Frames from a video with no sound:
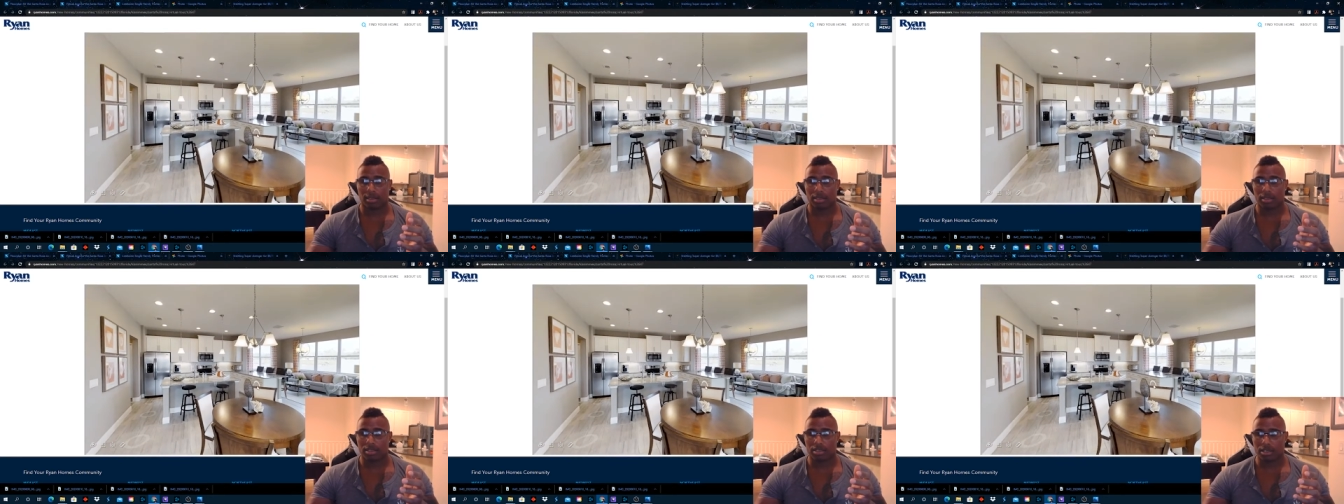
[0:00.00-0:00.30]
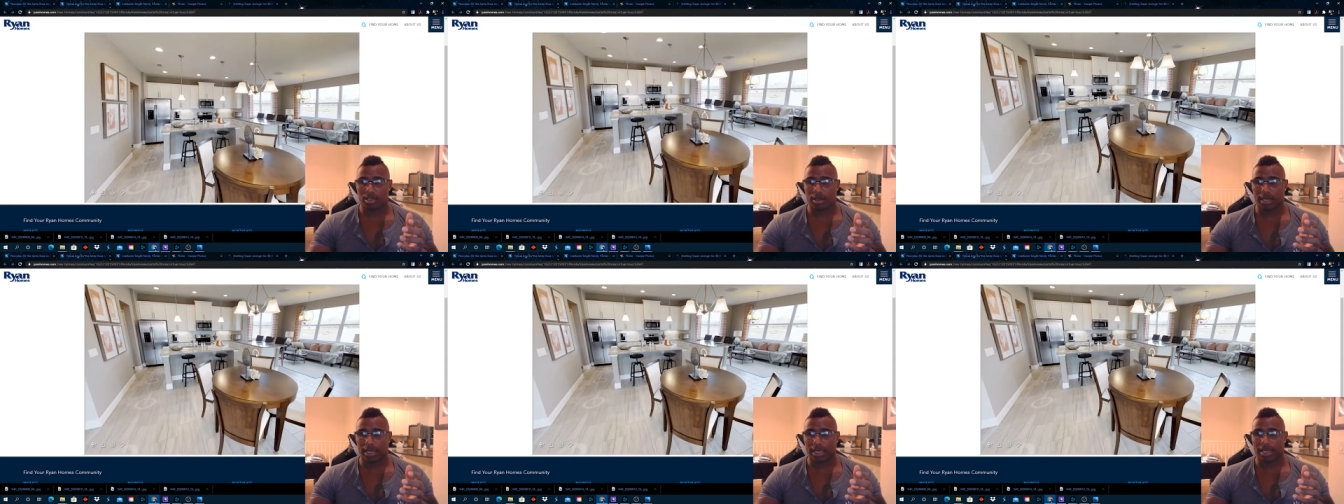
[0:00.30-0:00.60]

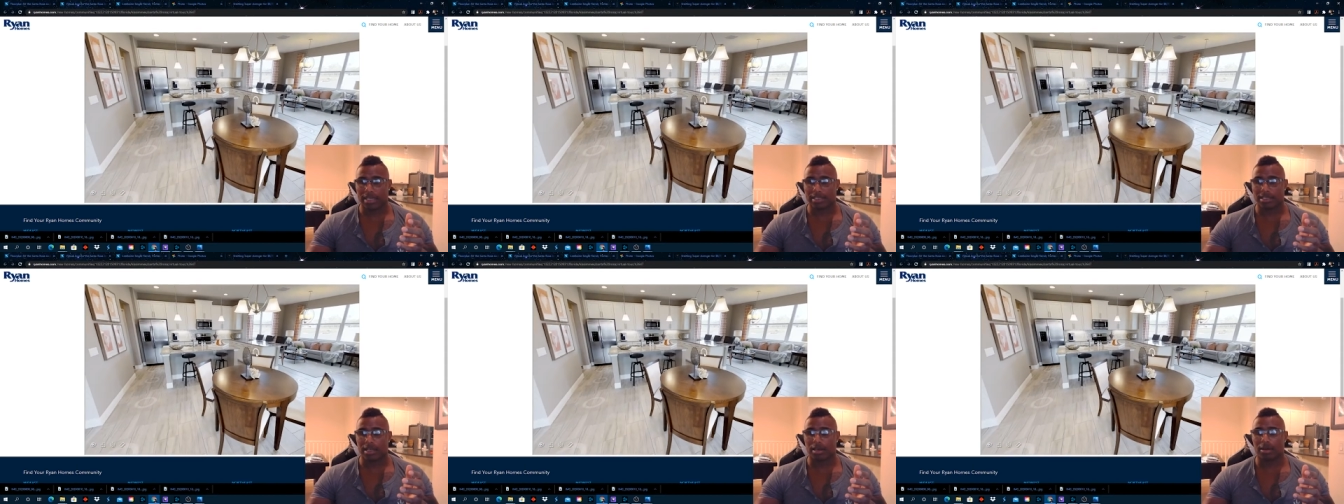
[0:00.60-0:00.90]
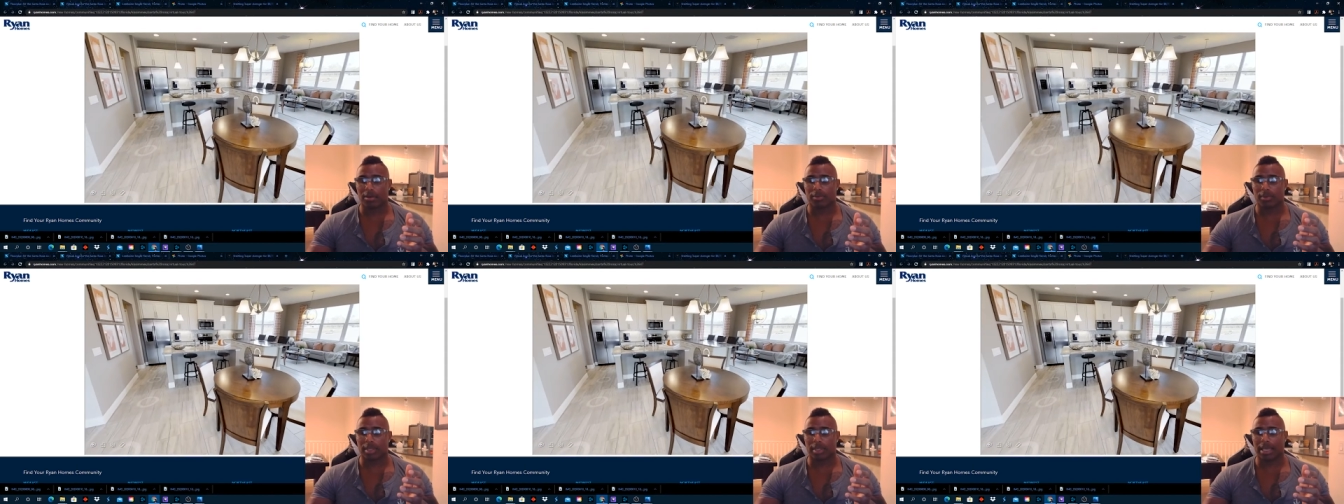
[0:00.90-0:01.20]
So I guess I
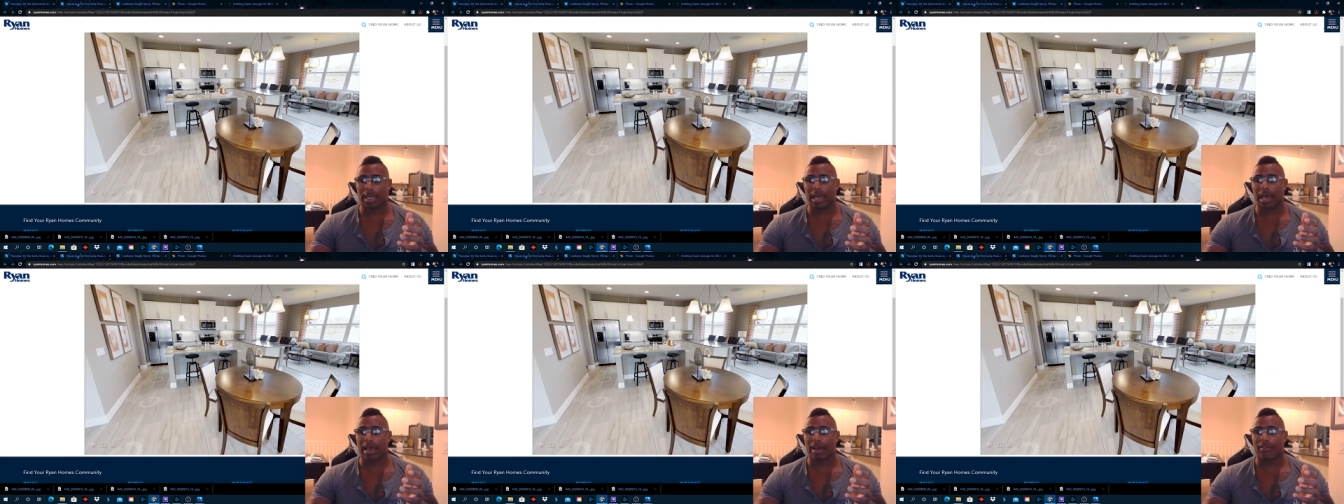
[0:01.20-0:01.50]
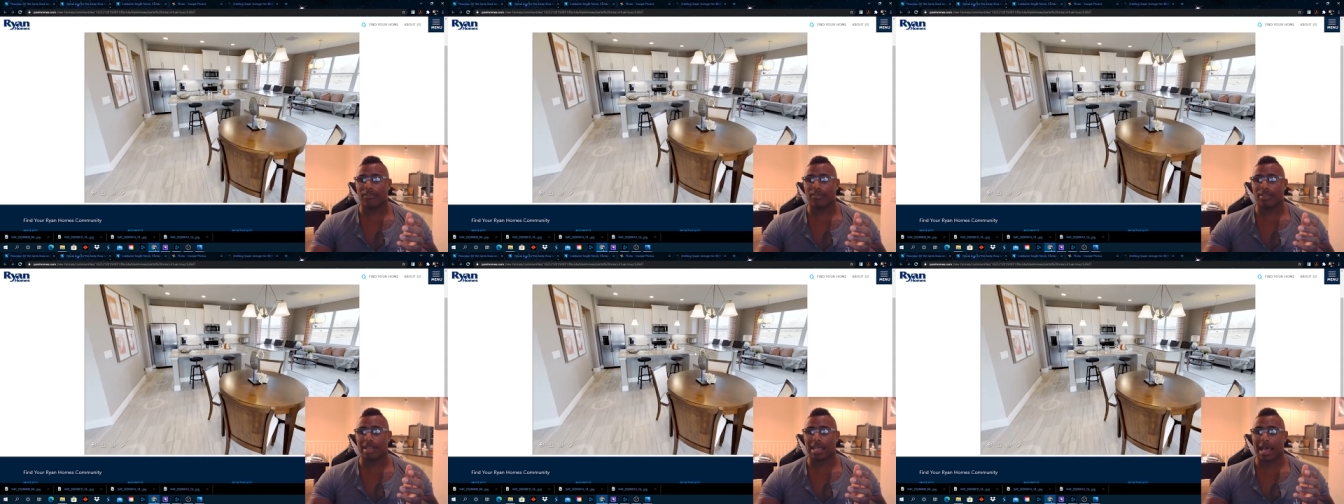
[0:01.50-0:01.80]
don't really
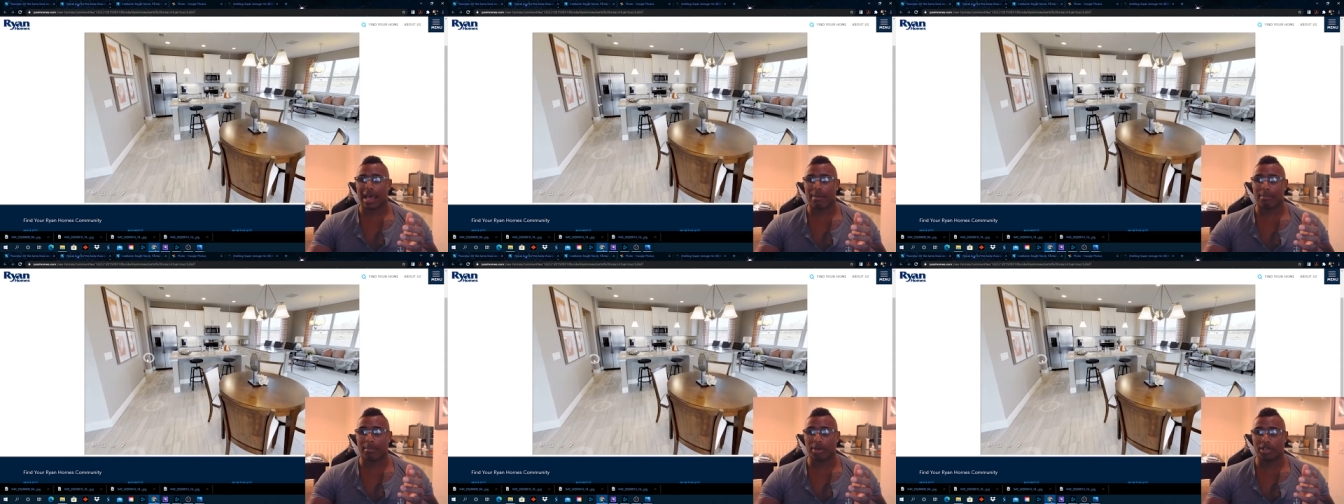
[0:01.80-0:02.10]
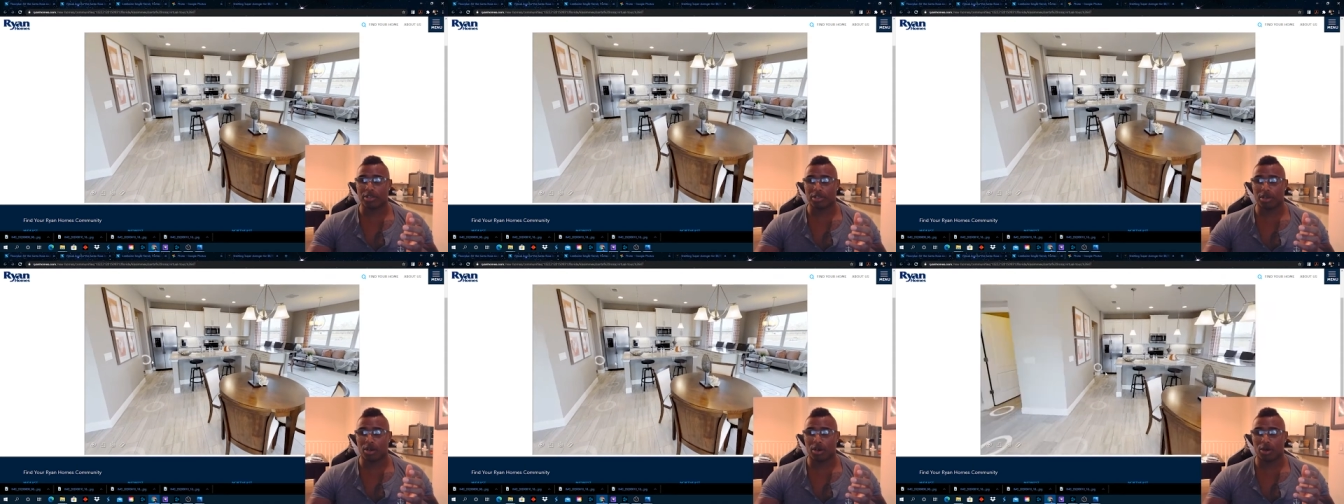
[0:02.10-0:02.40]
have that
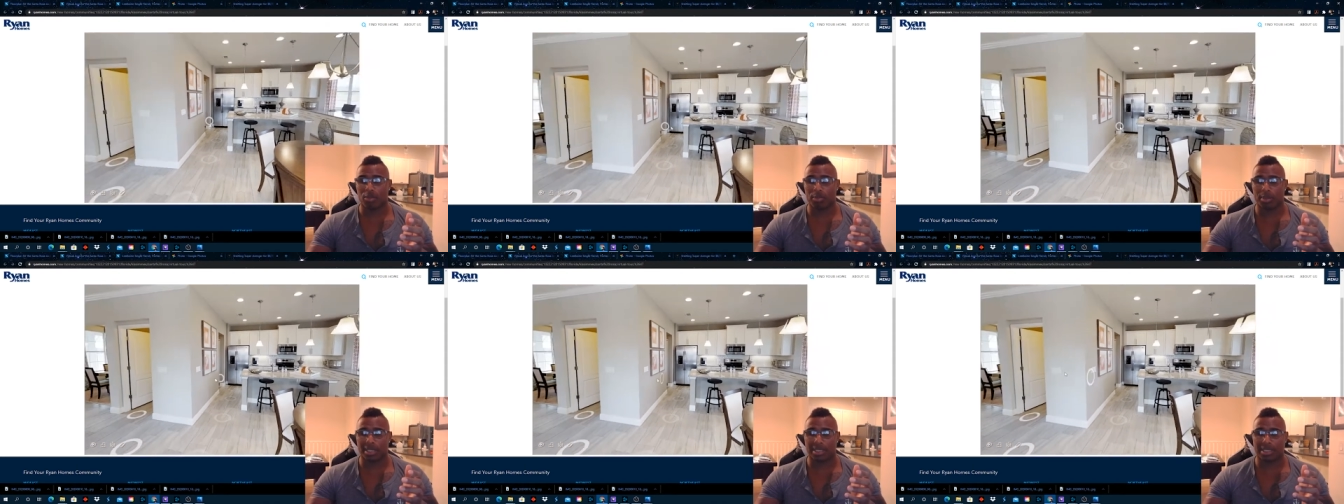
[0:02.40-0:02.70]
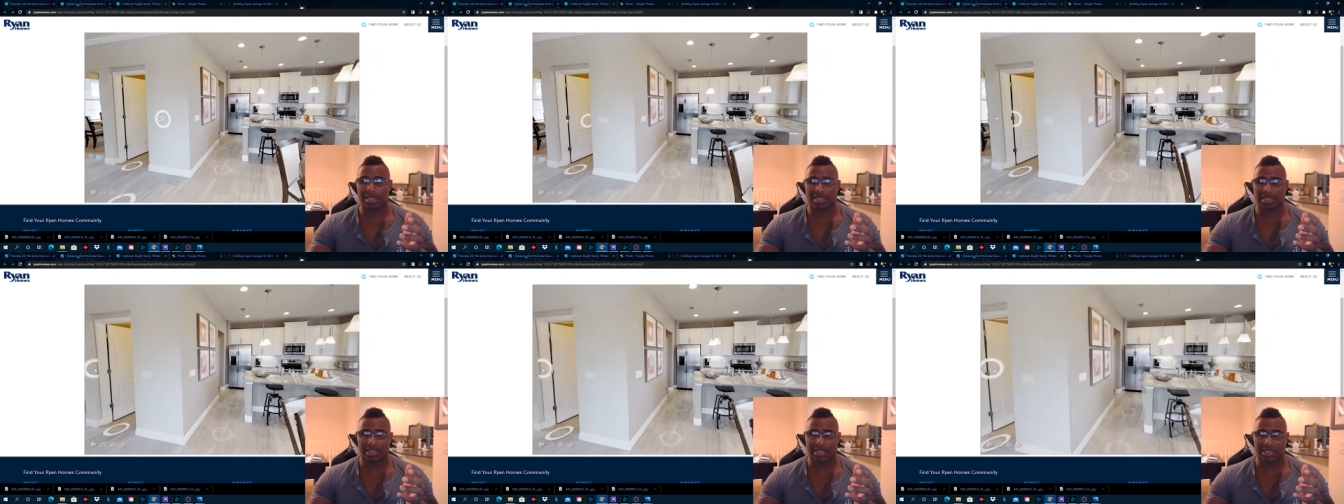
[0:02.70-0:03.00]
much
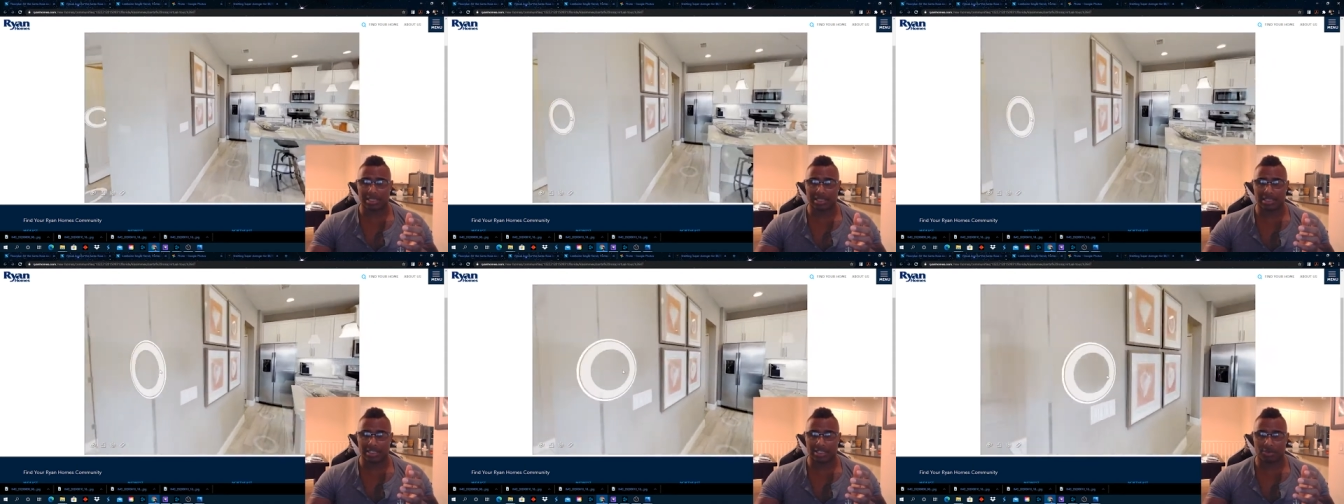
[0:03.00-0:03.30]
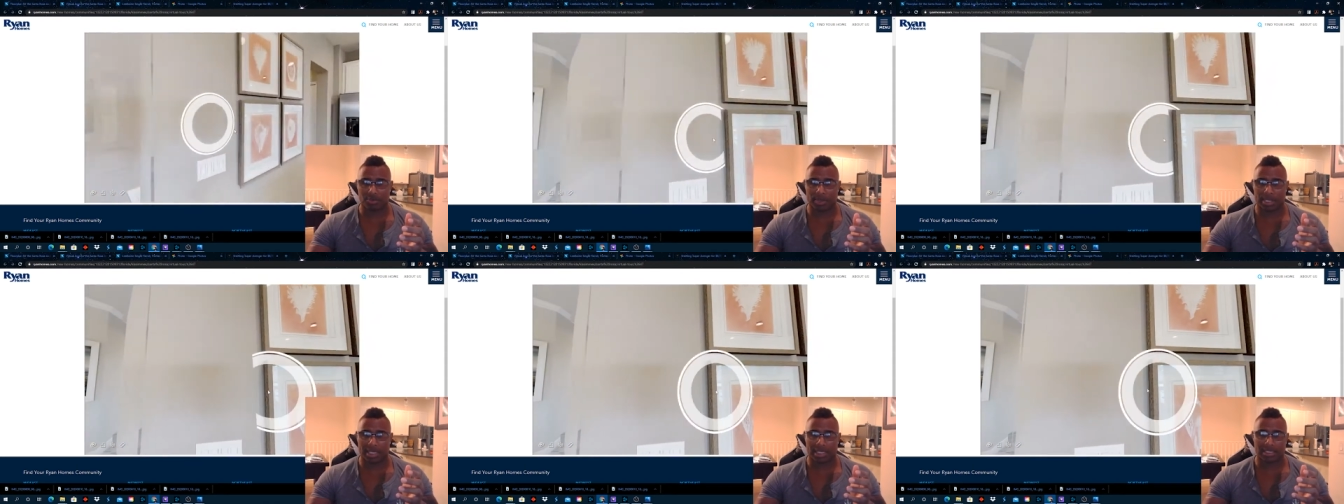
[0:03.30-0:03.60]
openness in the
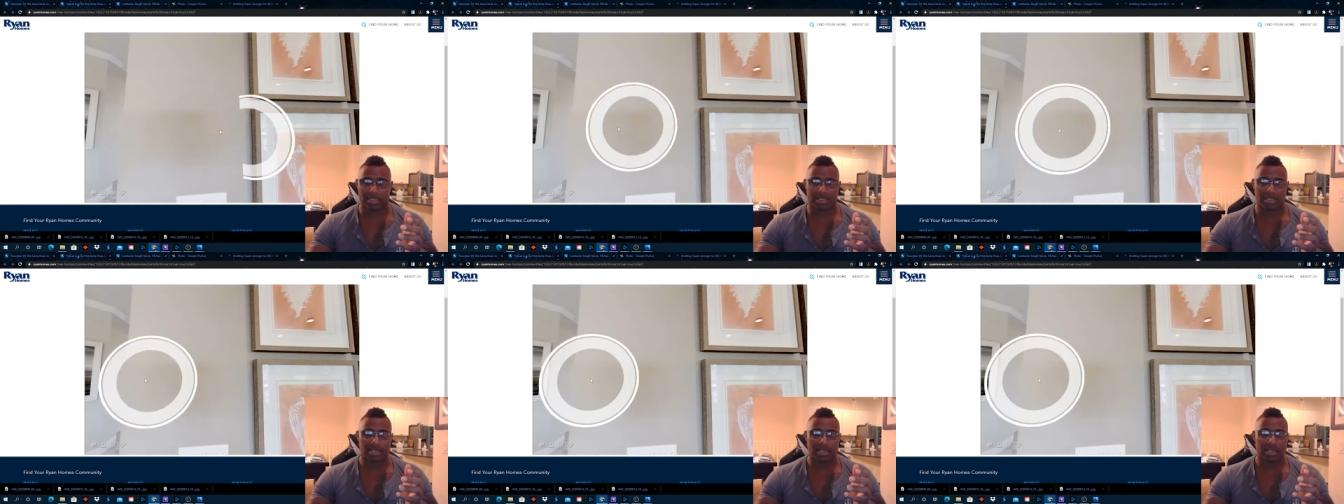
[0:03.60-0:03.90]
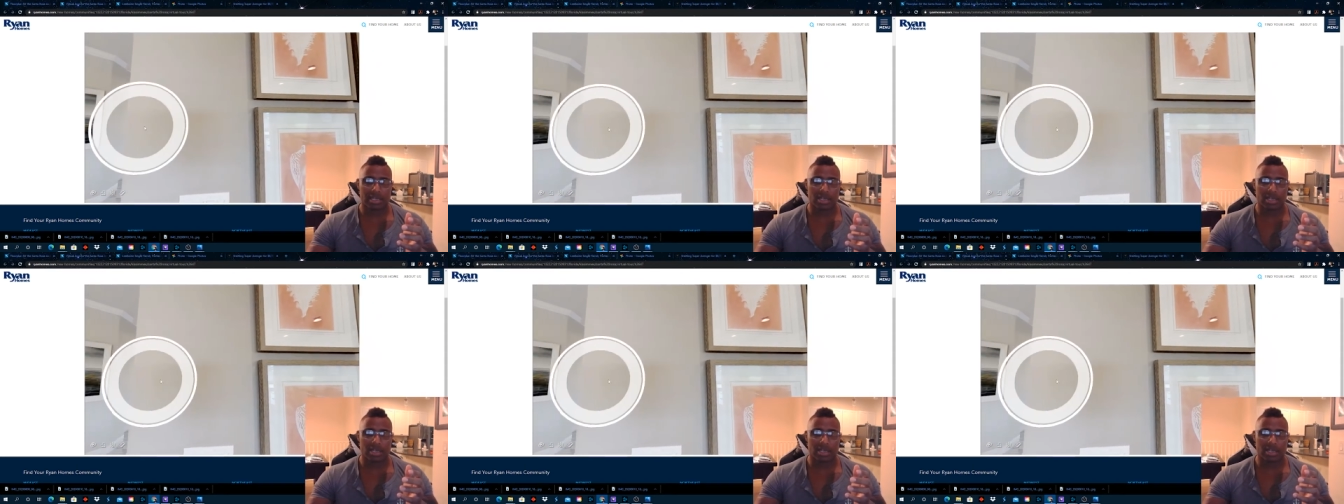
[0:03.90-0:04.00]
space.